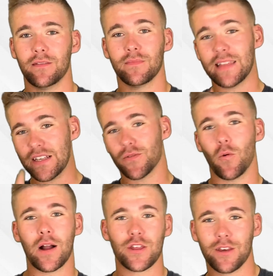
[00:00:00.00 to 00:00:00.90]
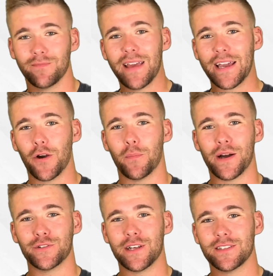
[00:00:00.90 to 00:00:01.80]
Thanks for watching, and go
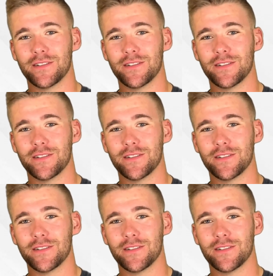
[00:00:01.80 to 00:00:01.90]
Padres.